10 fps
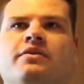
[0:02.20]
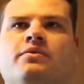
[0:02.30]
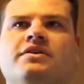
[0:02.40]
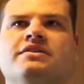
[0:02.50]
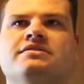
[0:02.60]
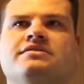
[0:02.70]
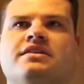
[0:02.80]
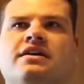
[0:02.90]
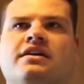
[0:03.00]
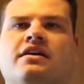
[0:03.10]
was
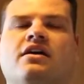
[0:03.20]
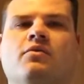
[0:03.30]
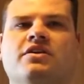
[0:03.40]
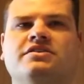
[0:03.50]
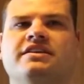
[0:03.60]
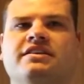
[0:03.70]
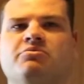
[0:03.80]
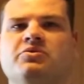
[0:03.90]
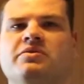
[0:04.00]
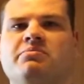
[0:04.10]
a hot water tank
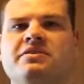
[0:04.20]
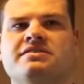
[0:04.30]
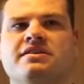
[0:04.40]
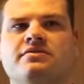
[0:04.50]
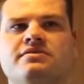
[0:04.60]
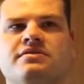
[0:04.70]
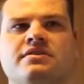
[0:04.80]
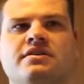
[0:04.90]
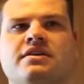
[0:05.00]
that blew up in this house.